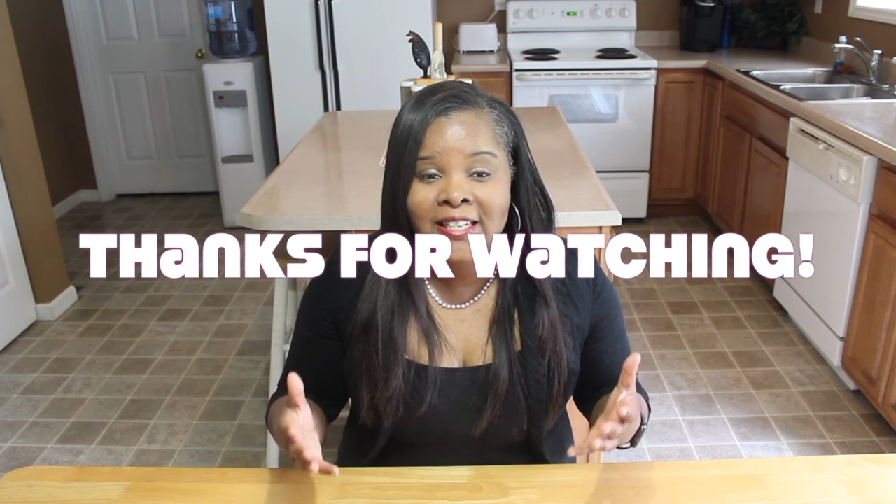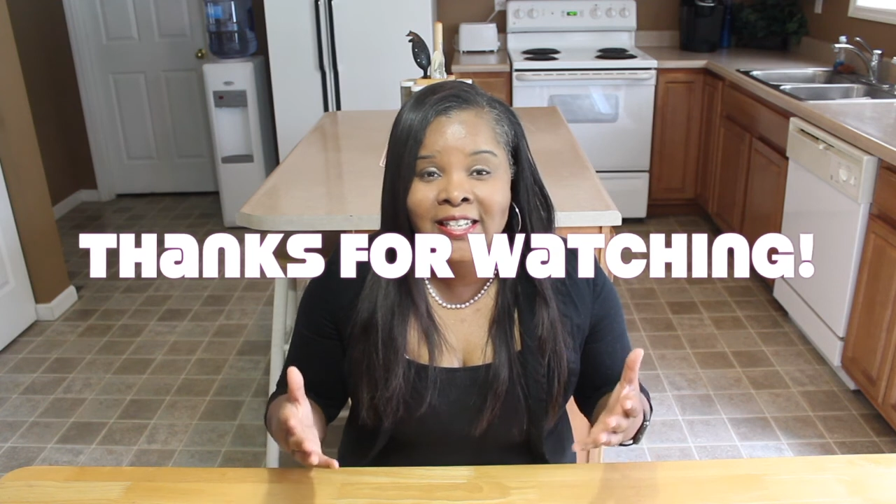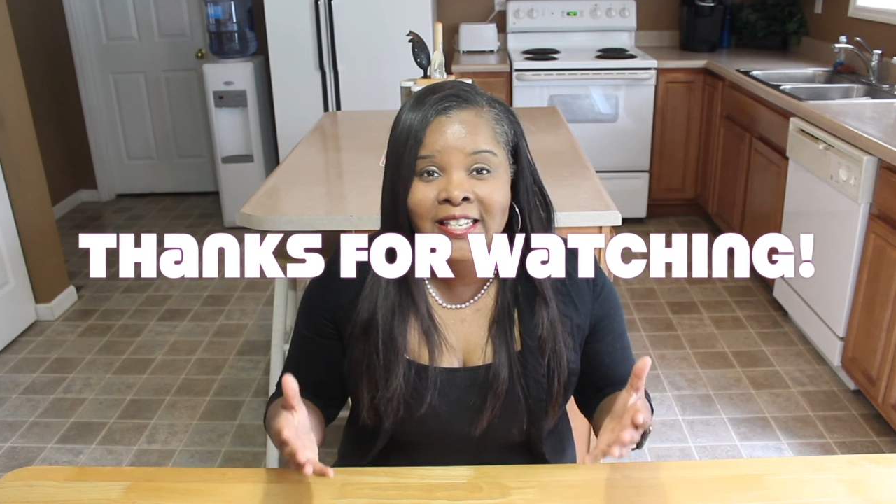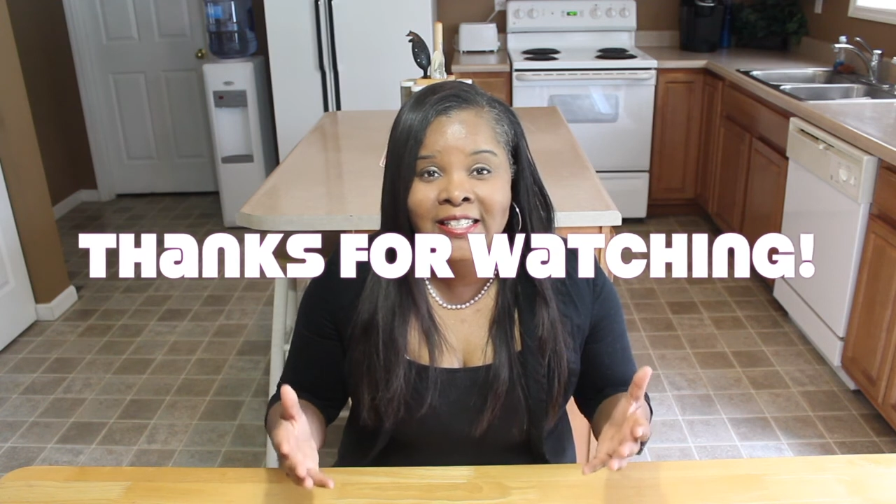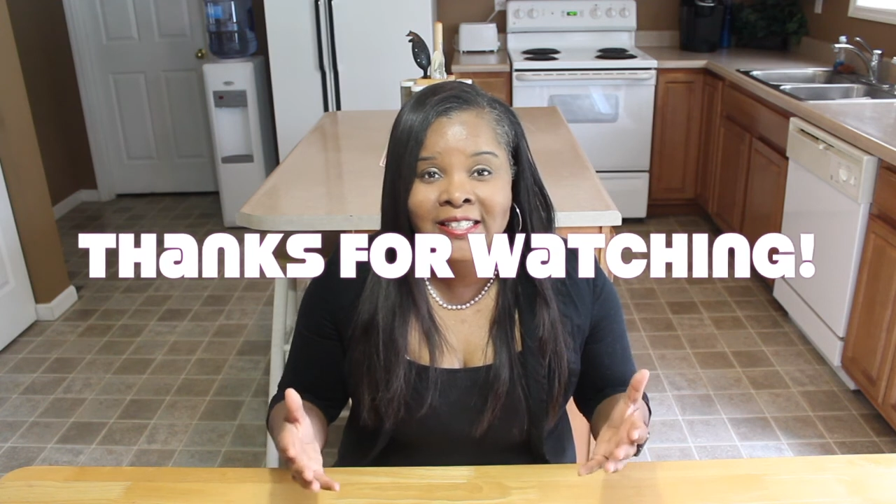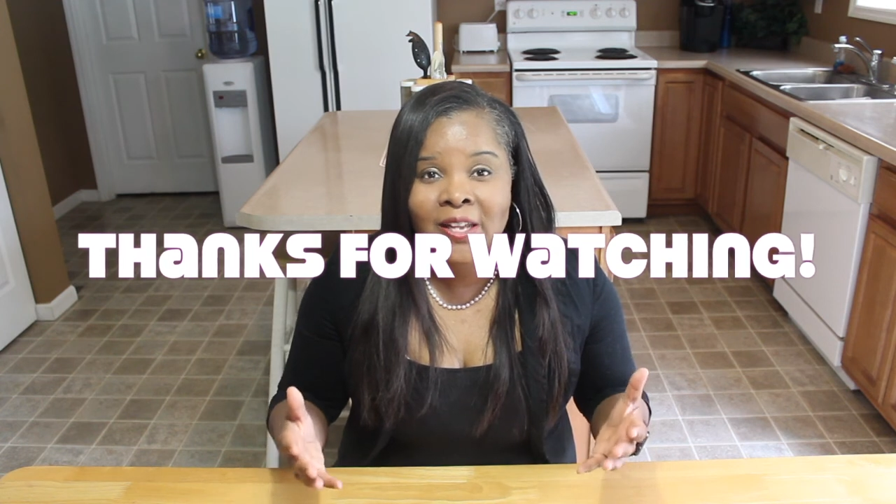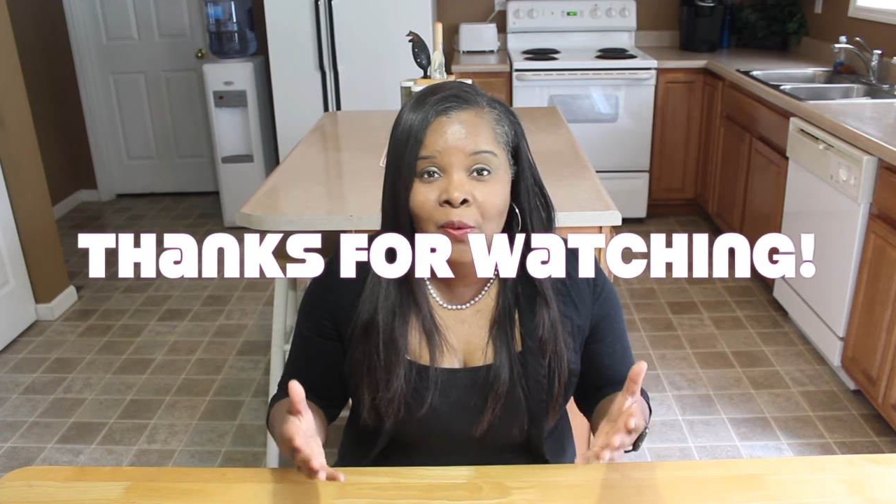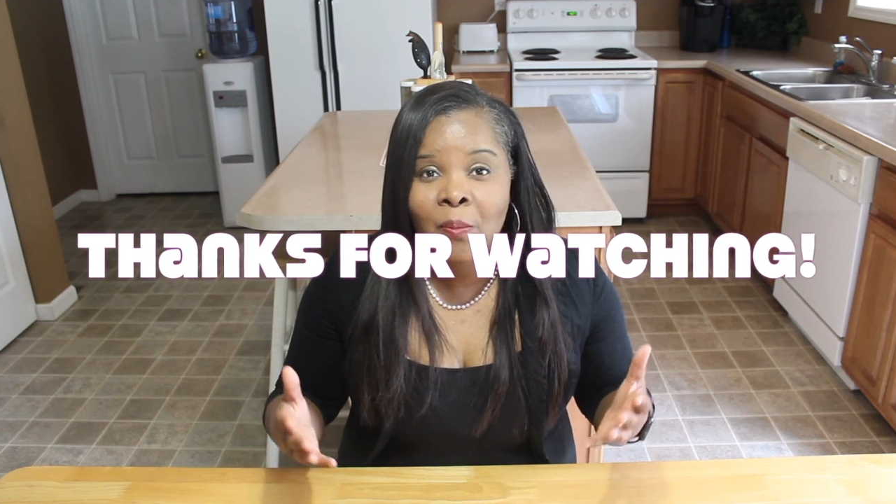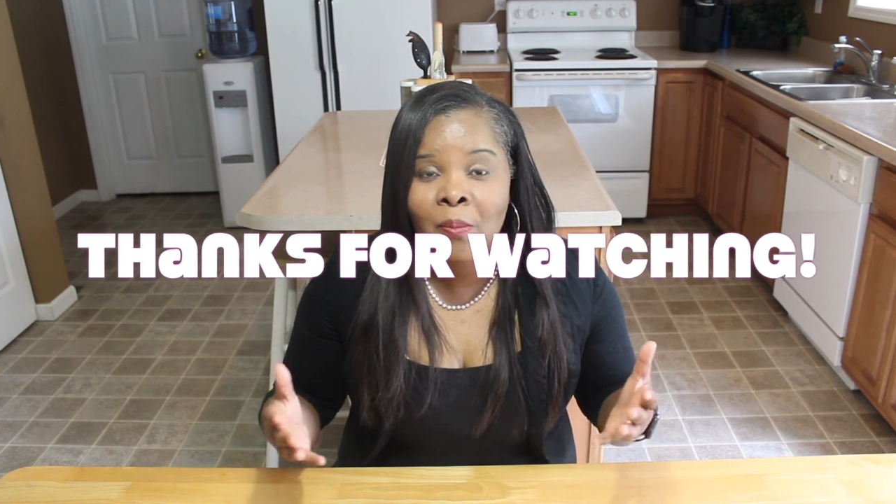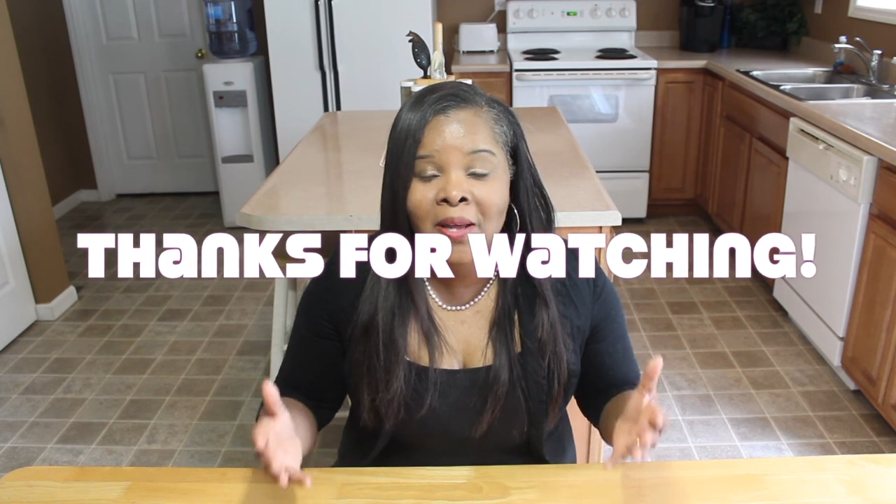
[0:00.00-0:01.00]
this
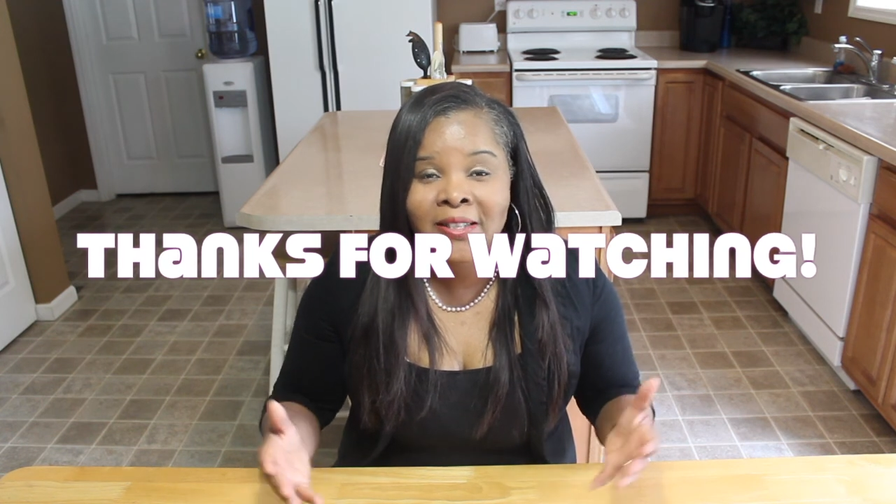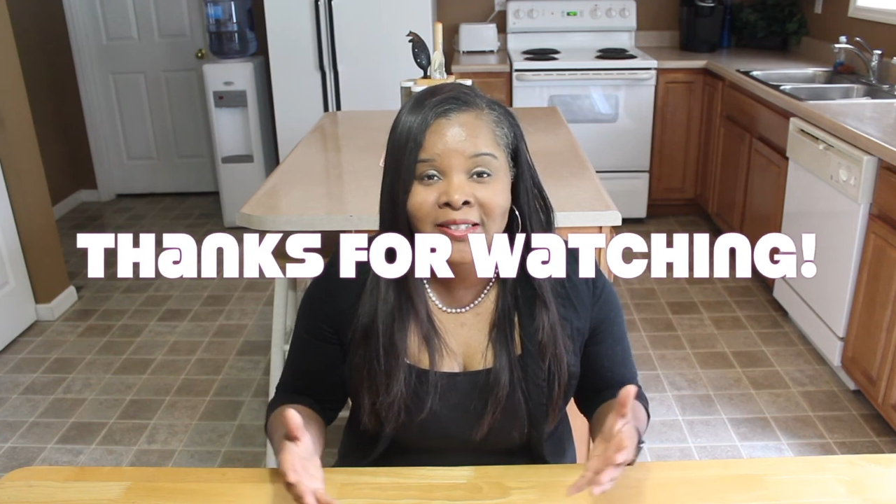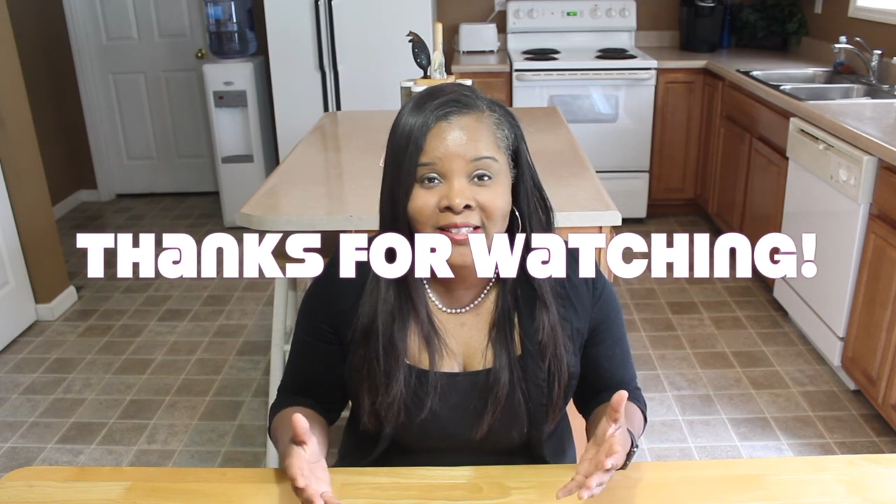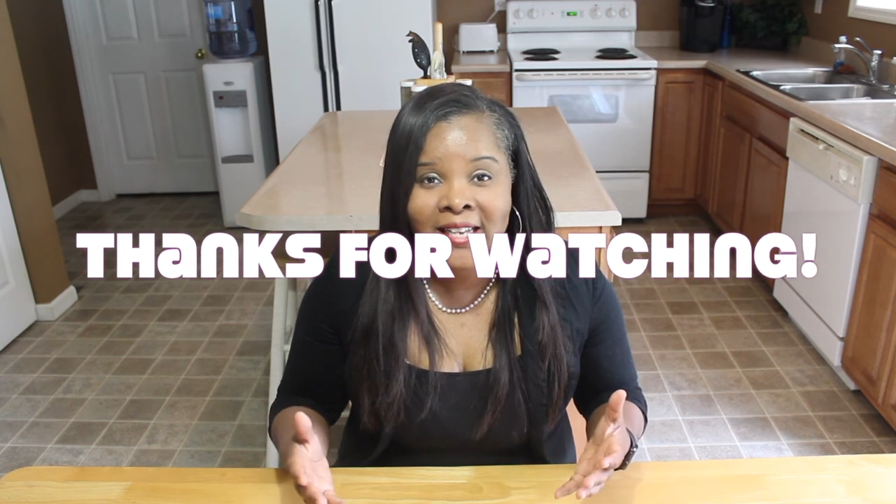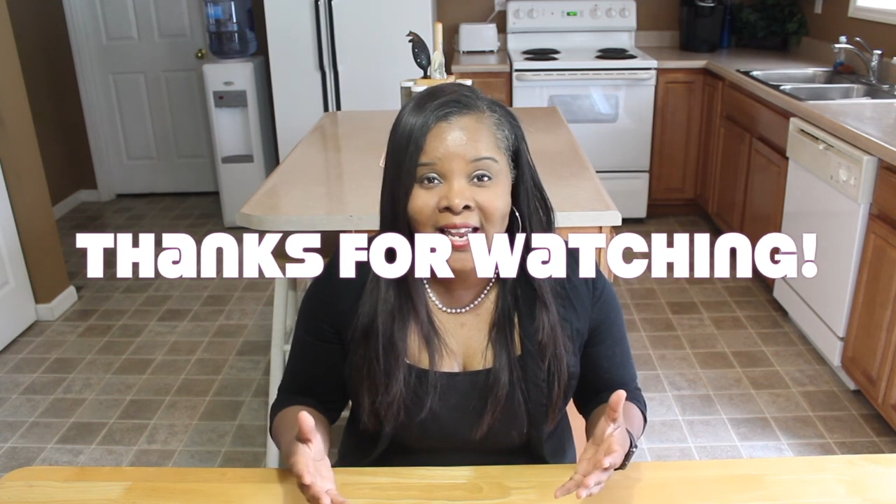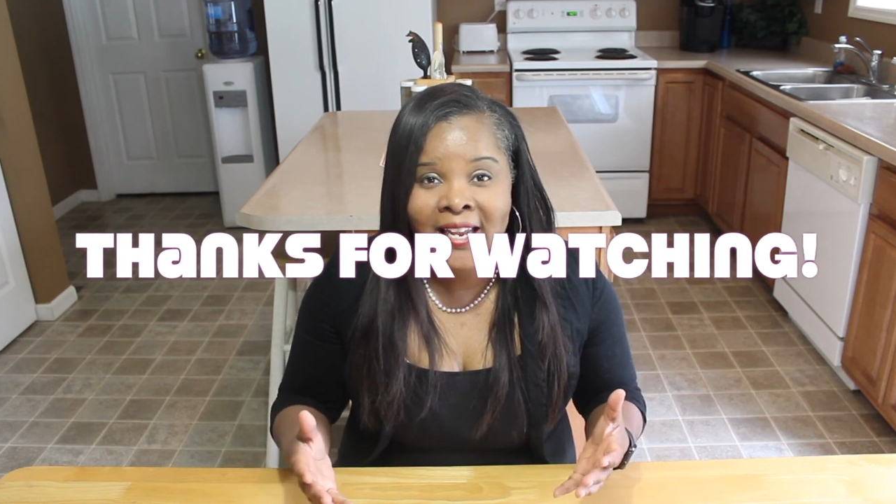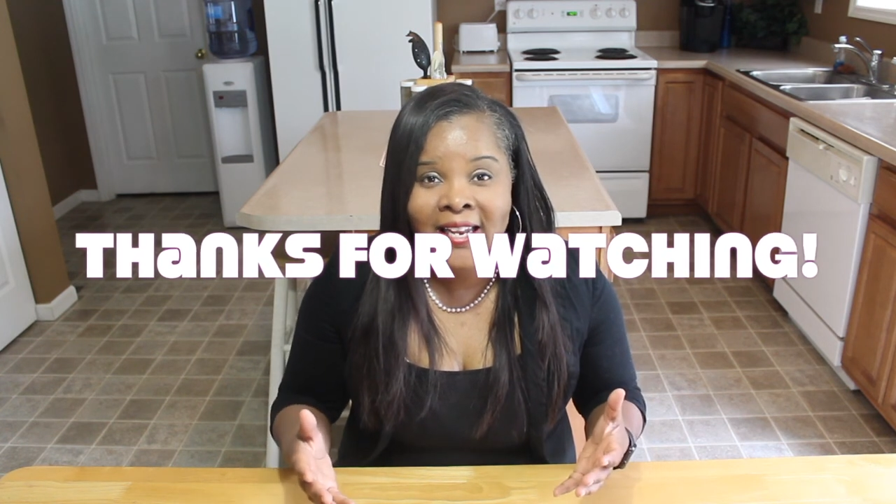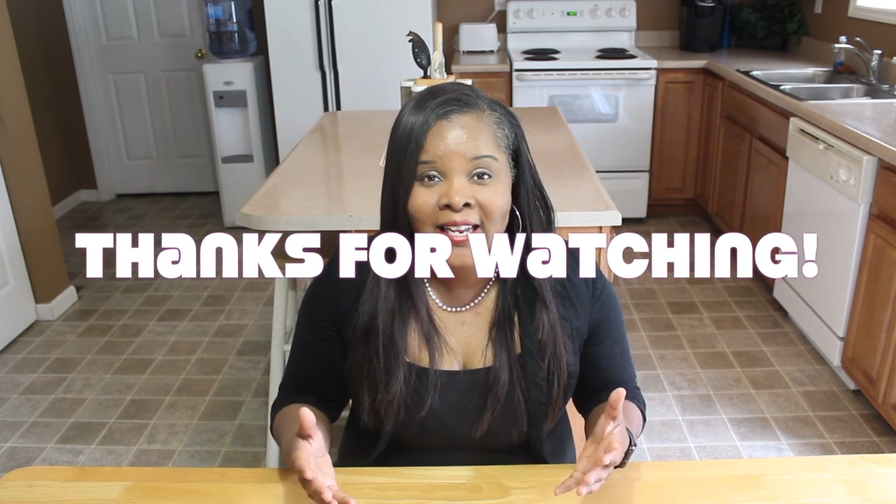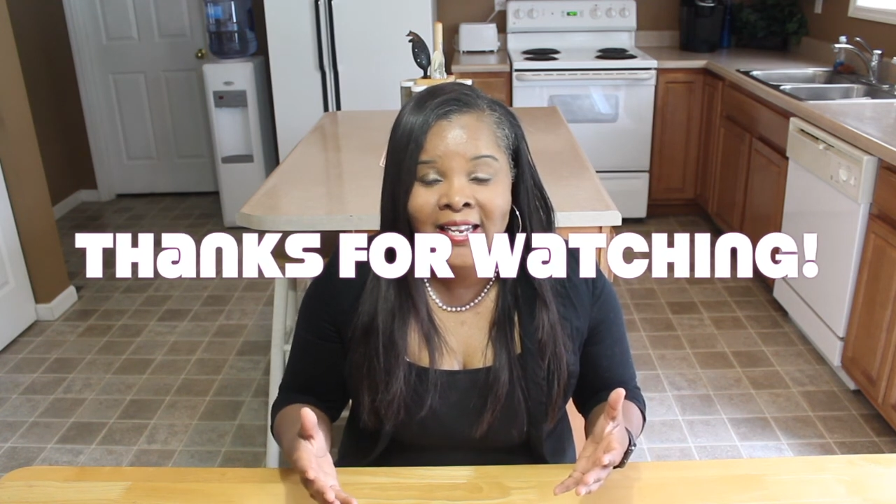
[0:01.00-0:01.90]
Mother's Day